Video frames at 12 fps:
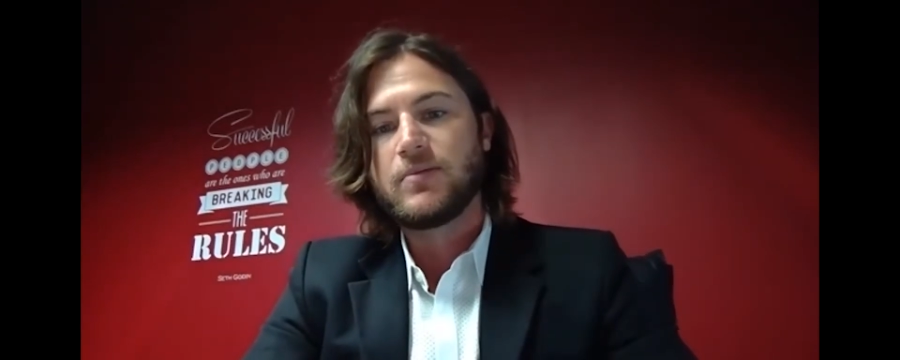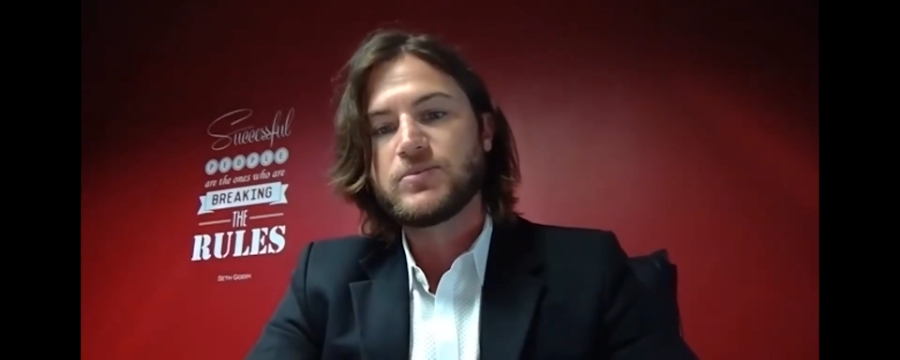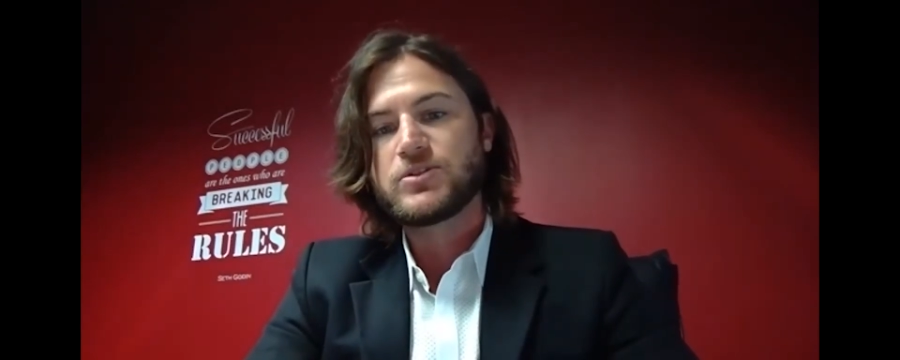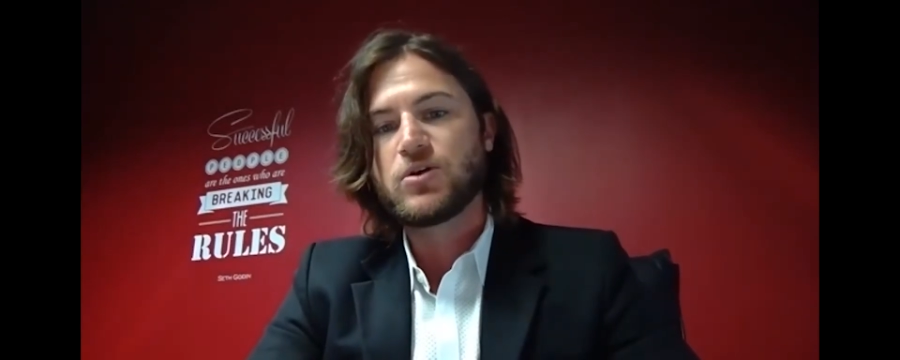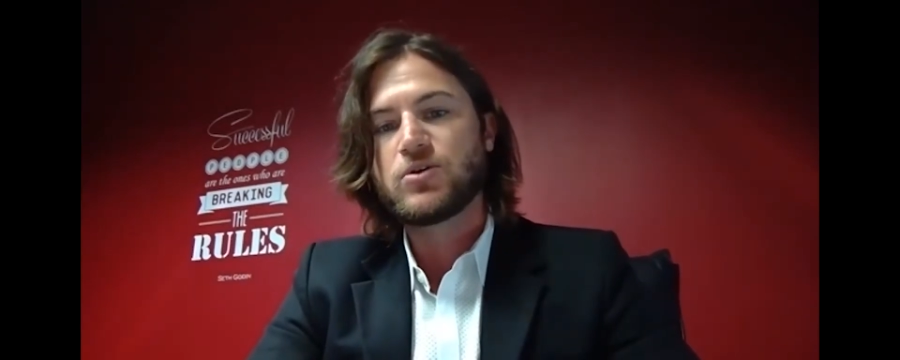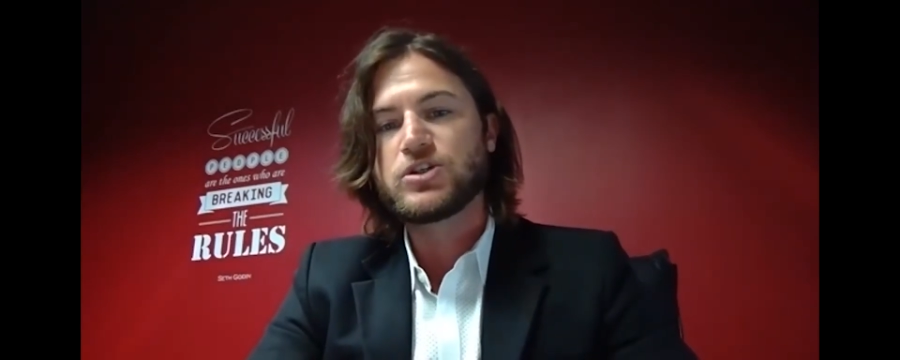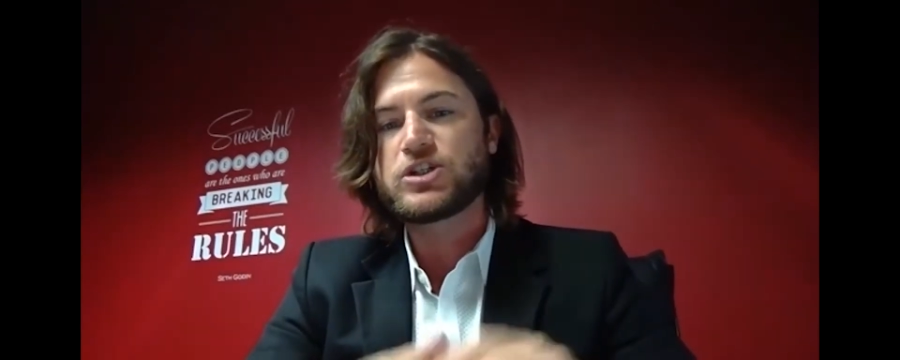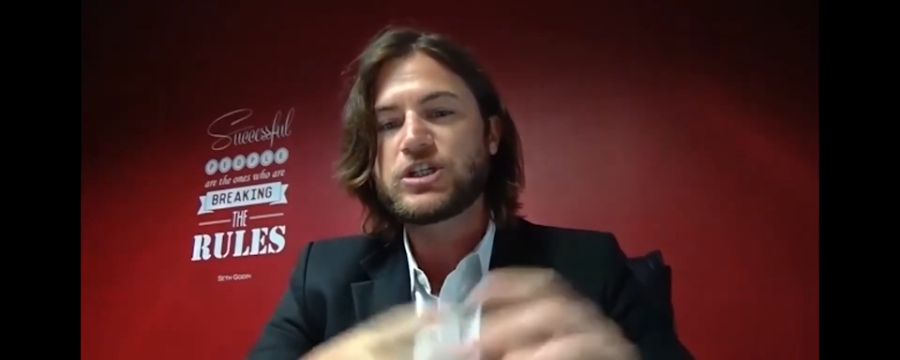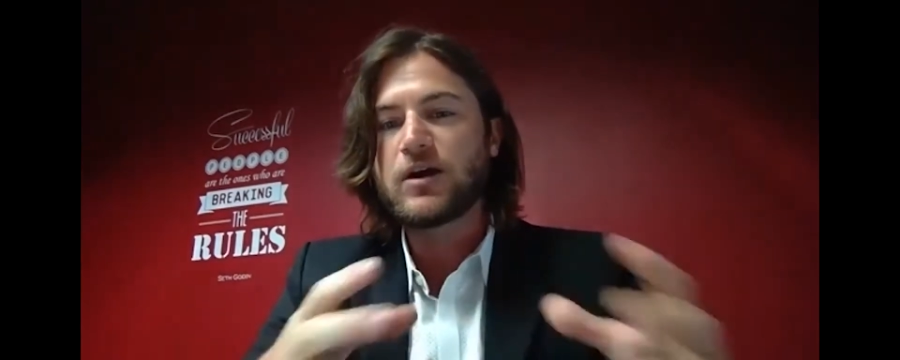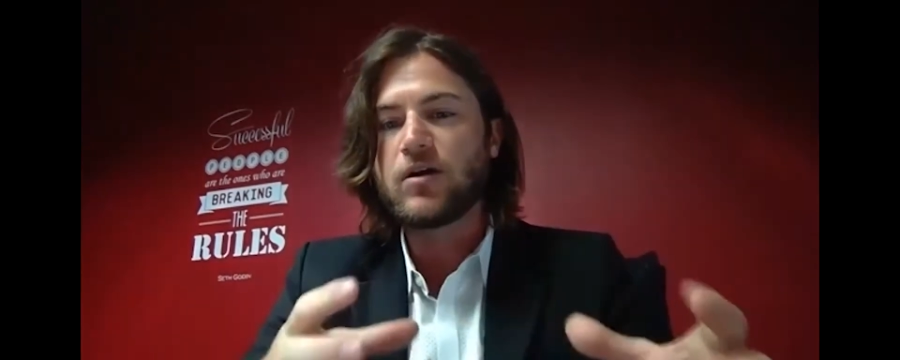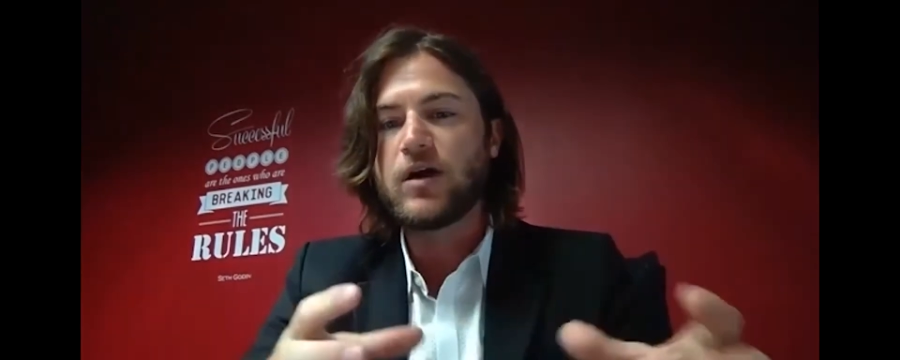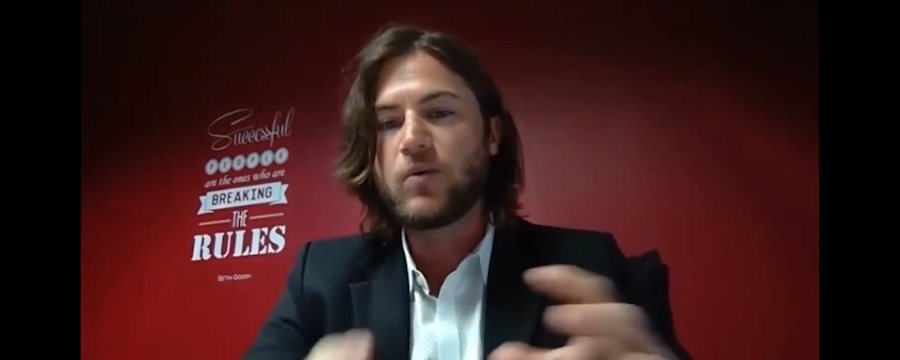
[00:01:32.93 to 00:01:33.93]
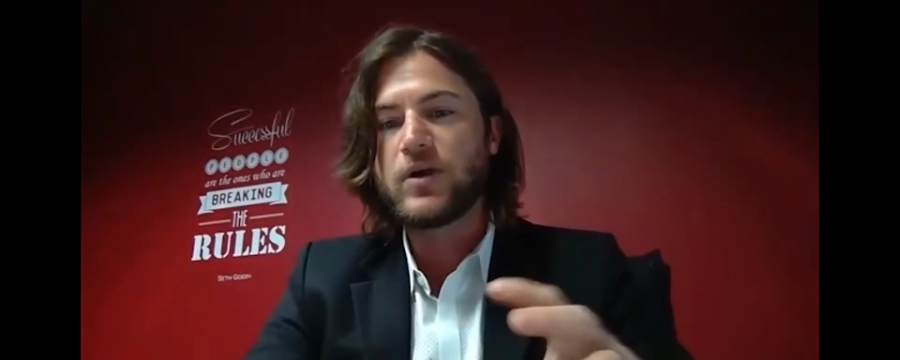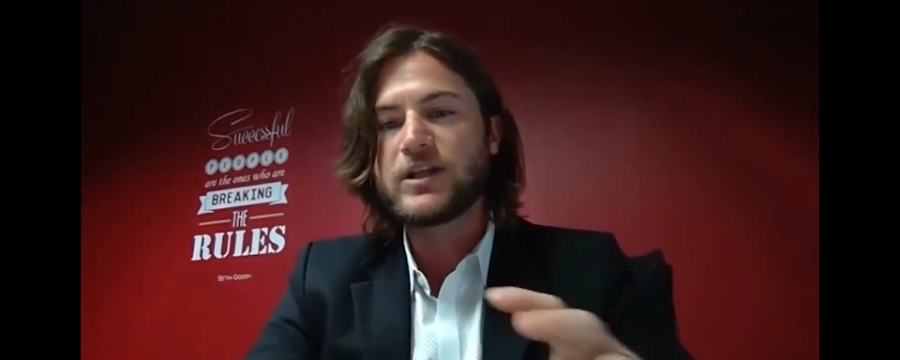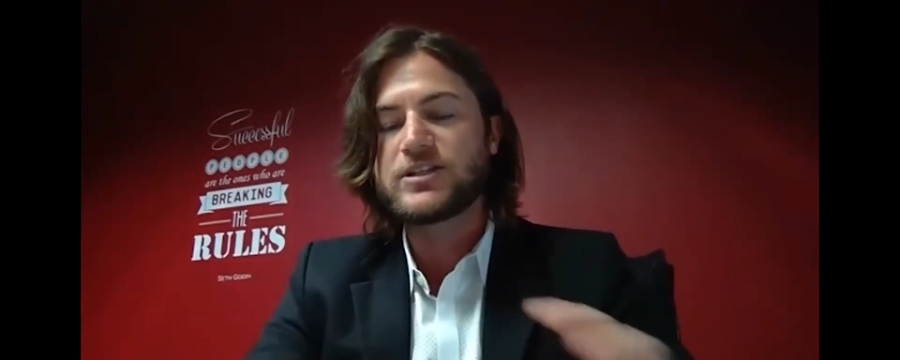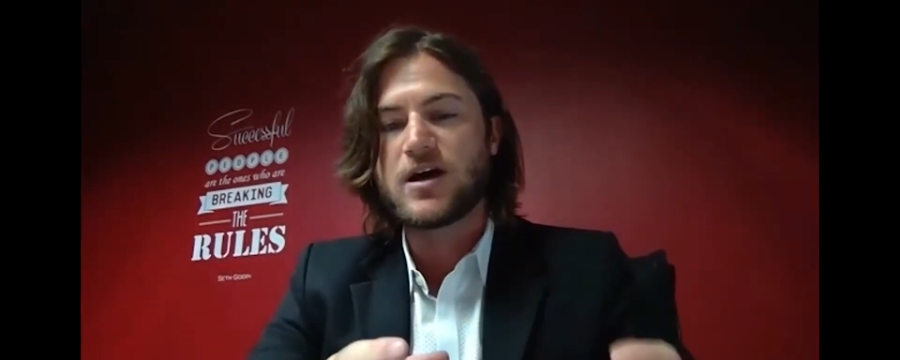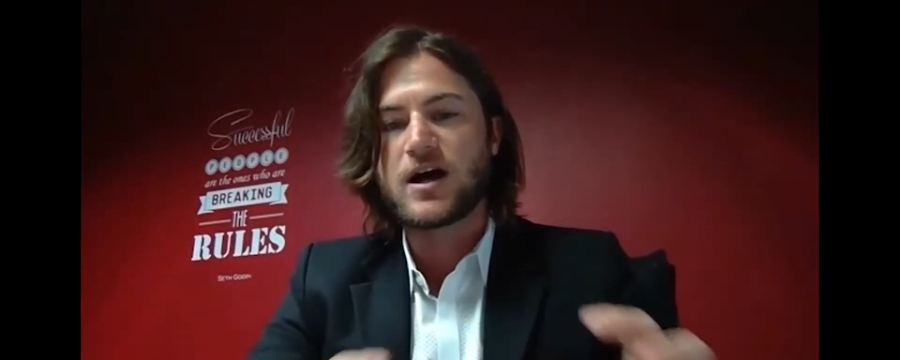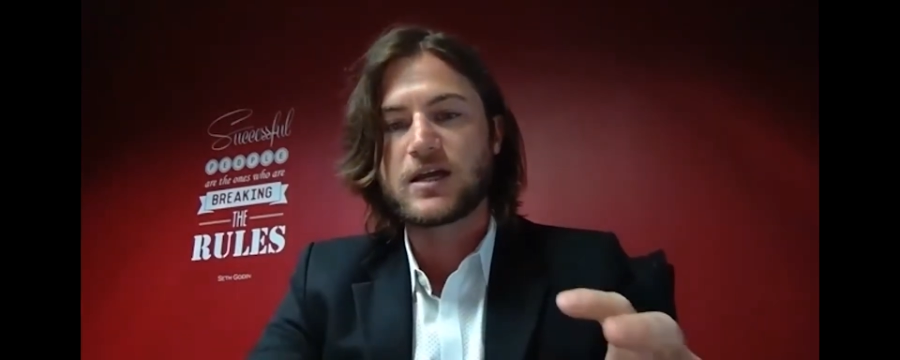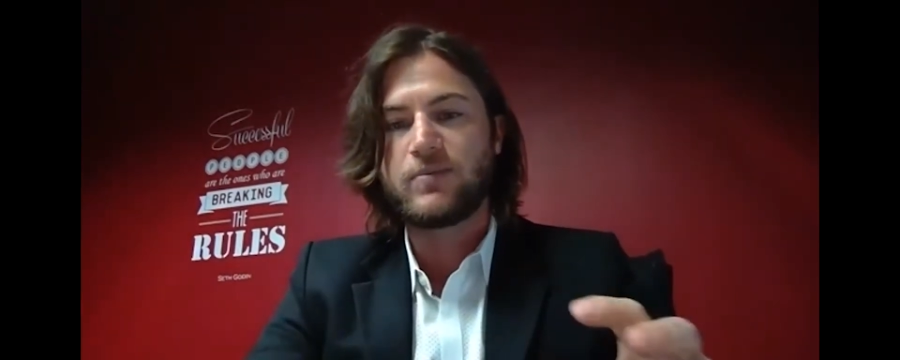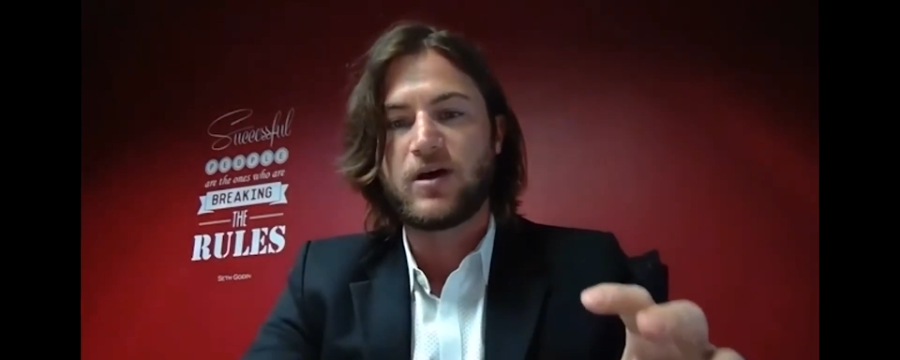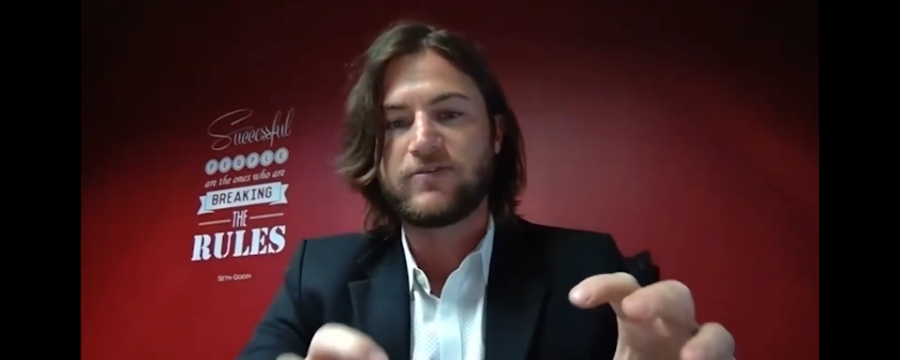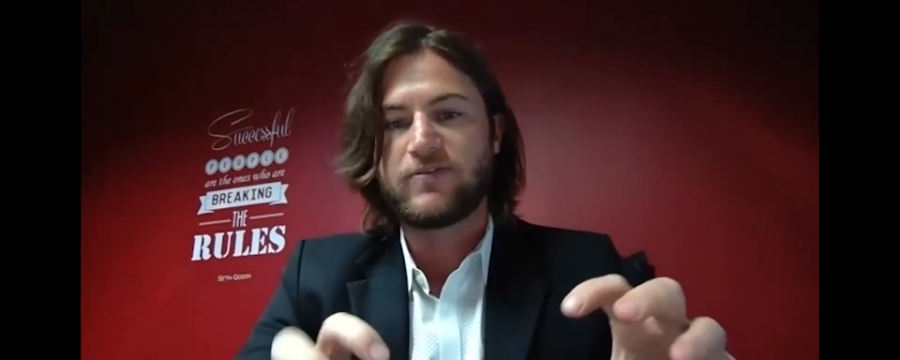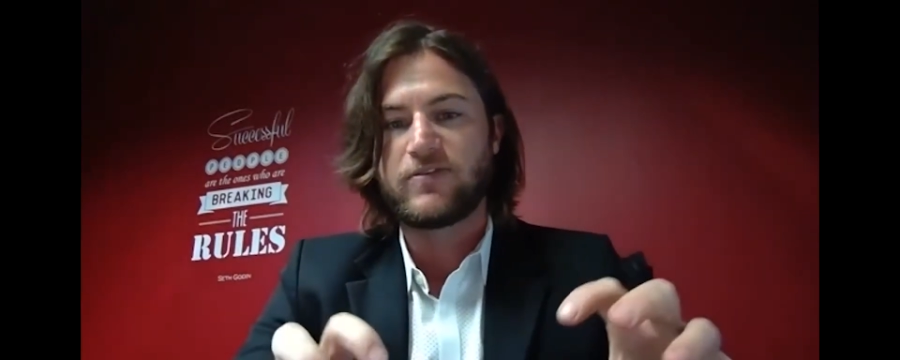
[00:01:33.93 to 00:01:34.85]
So Cheryl, I want to talk about,